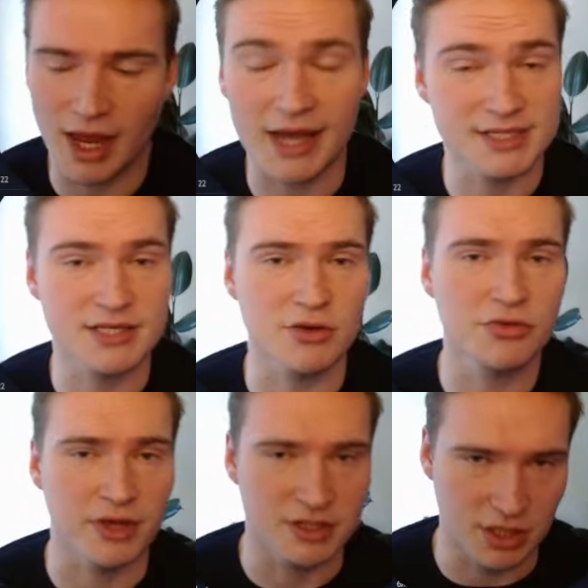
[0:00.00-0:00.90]
I still
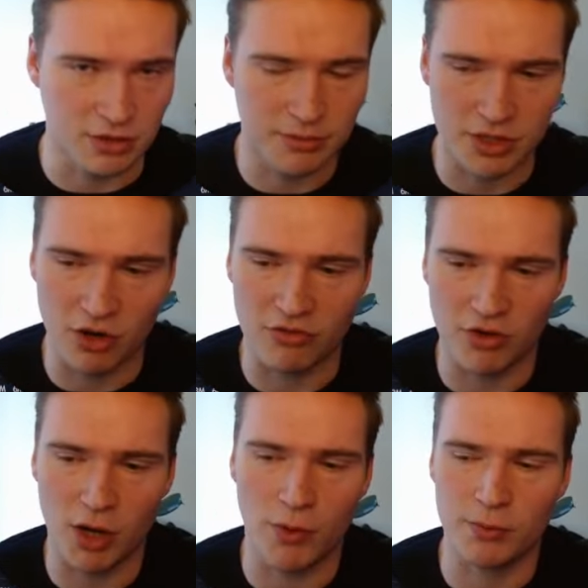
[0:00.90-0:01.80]
think so. But
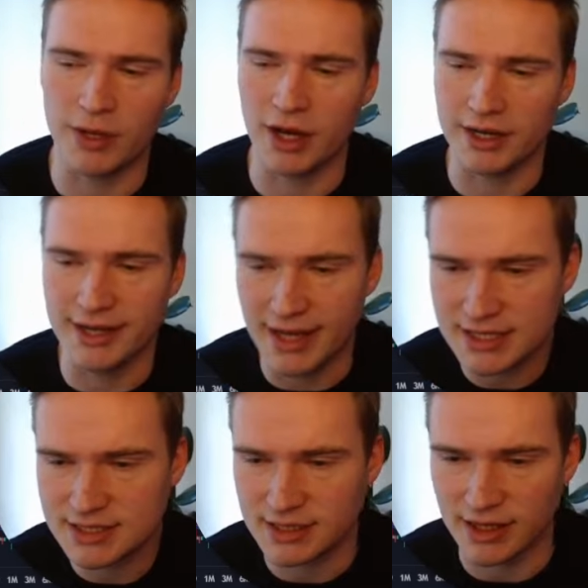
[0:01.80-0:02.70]
overall, what we got
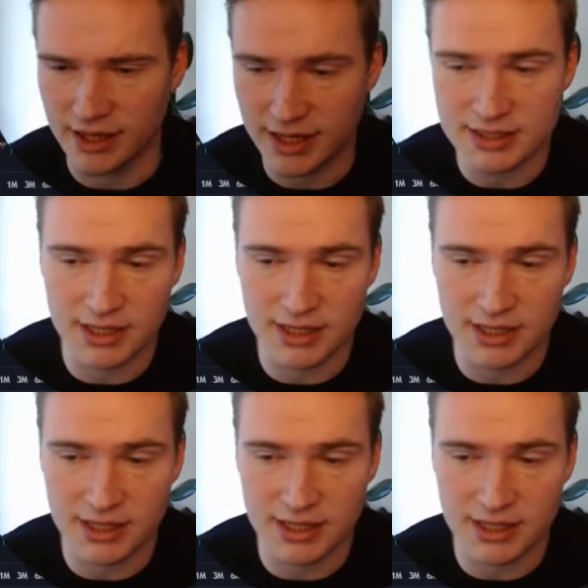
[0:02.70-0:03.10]
yesterday